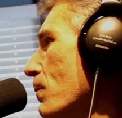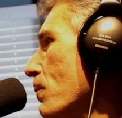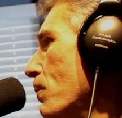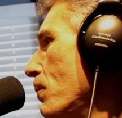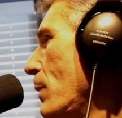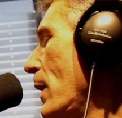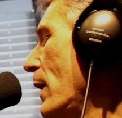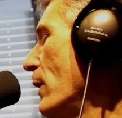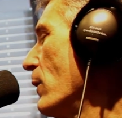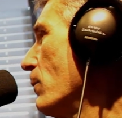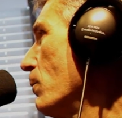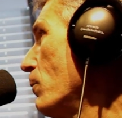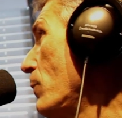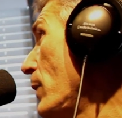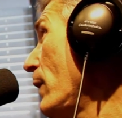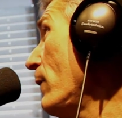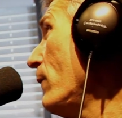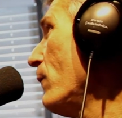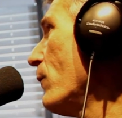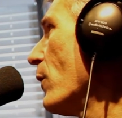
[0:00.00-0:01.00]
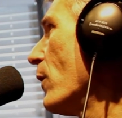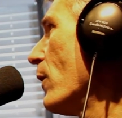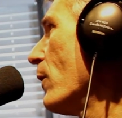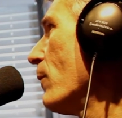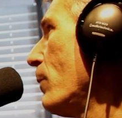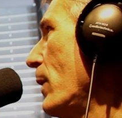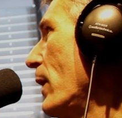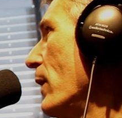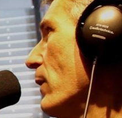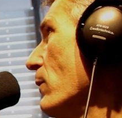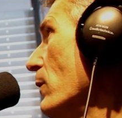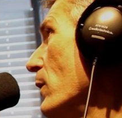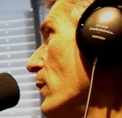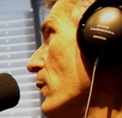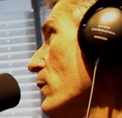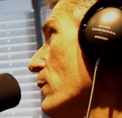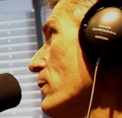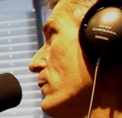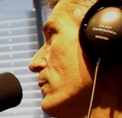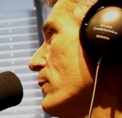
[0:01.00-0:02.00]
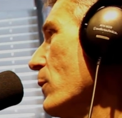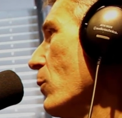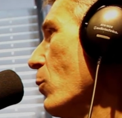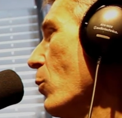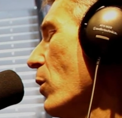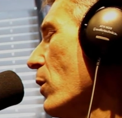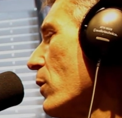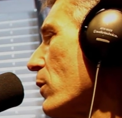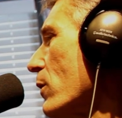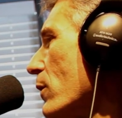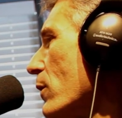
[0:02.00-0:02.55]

paid for her, worked.